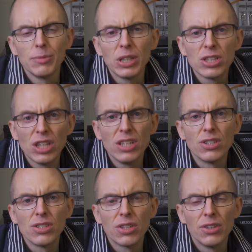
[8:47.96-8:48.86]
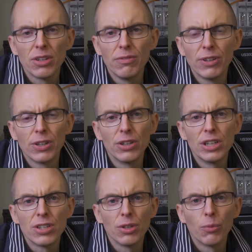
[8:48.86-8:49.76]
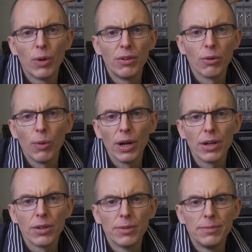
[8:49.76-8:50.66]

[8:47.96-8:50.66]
make changes to the configuration when required.